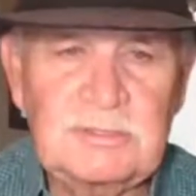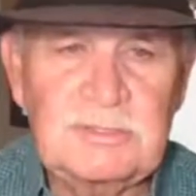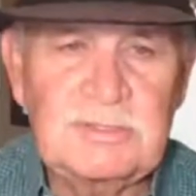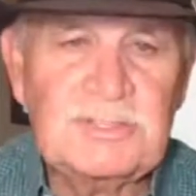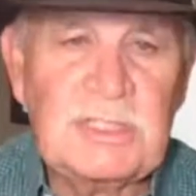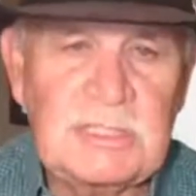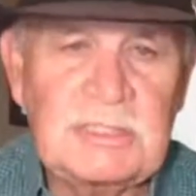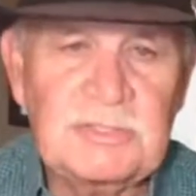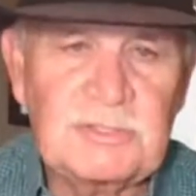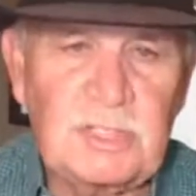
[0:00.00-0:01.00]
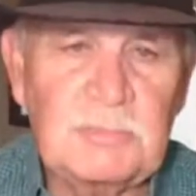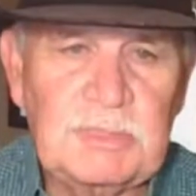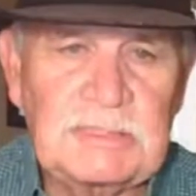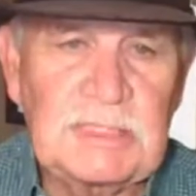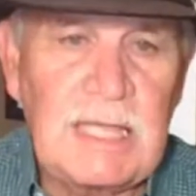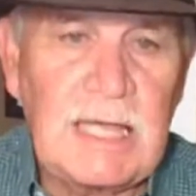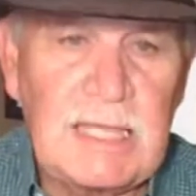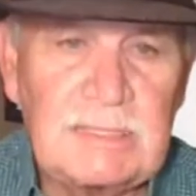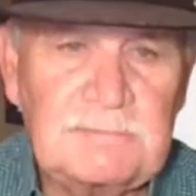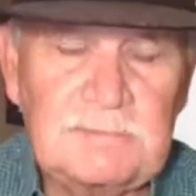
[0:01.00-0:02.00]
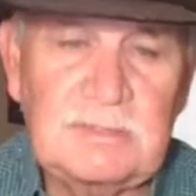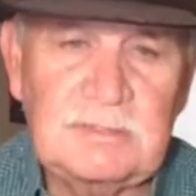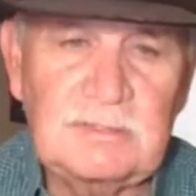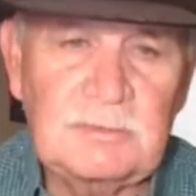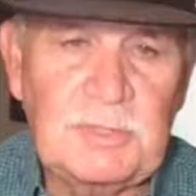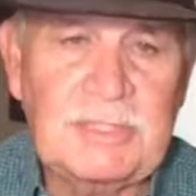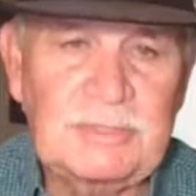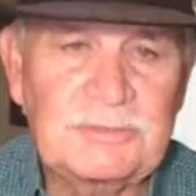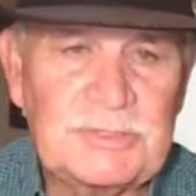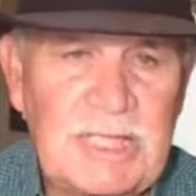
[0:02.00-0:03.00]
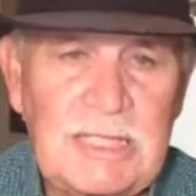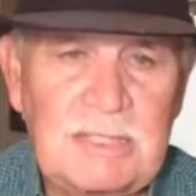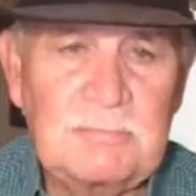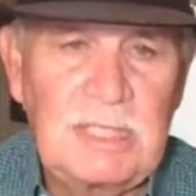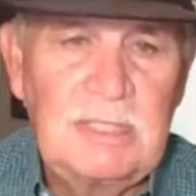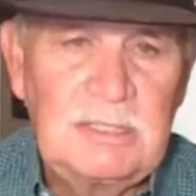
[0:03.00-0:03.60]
this Sunday's sermon live at our regular time.